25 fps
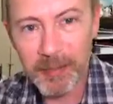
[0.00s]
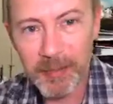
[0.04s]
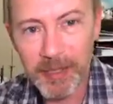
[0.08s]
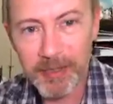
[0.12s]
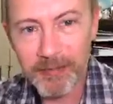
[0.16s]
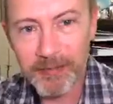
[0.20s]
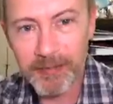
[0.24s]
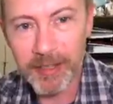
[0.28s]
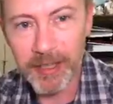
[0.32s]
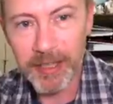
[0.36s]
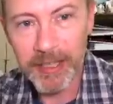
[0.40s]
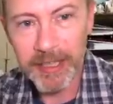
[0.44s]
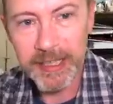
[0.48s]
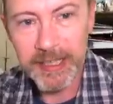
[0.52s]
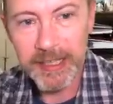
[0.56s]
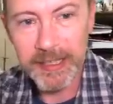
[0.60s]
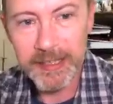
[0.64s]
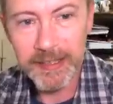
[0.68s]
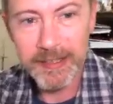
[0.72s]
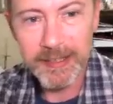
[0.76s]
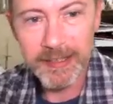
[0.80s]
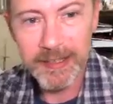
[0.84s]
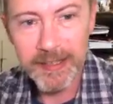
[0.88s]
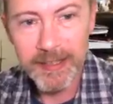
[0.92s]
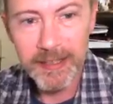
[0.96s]
of a lean.
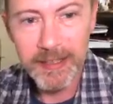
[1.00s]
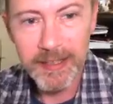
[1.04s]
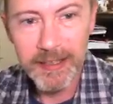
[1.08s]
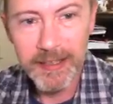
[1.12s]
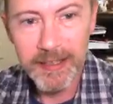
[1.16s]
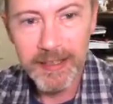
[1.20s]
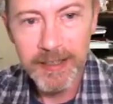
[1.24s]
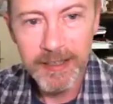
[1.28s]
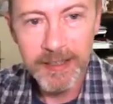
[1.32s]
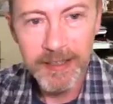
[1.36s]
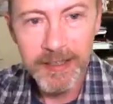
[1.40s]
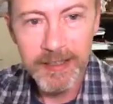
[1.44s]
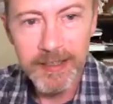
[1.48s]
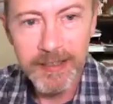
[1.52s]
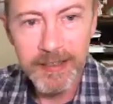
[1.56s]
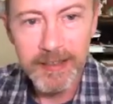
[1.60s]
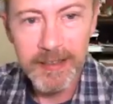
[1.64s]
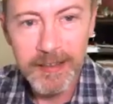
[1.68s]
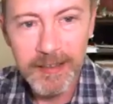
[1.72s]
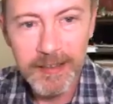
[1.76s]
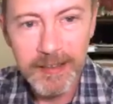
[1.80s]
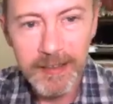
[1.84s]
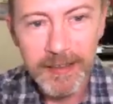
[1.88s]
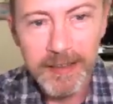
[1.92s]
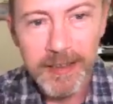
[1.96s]

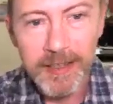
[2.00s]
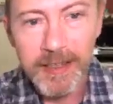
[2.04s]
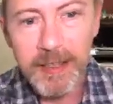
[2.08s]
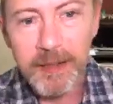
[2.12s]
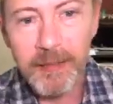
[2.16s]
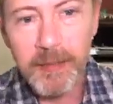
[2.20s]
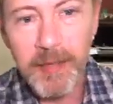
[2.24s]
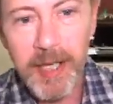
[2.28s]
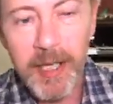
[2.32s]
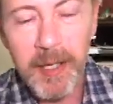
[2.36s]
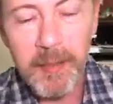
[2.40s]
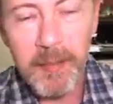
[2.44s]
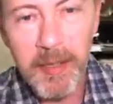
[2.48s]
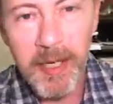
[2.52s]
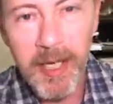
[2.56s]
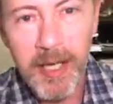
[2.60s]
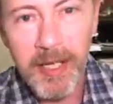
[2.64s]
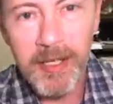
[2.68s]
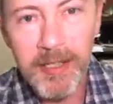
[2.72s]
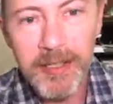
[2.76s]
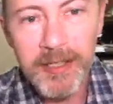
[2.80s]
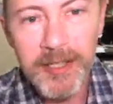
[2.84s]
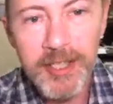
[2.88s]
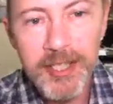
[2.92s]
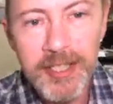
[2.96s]
Again, my
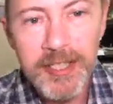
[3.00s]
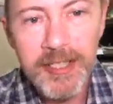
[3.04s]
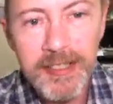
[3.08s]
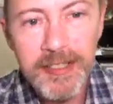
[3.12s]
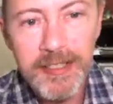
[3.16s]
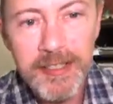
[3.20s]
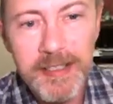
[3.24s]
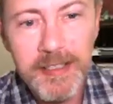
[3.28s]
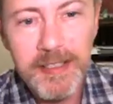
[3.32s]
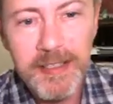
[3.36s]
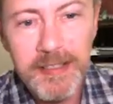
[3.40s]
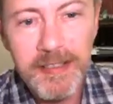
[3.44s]
apologies.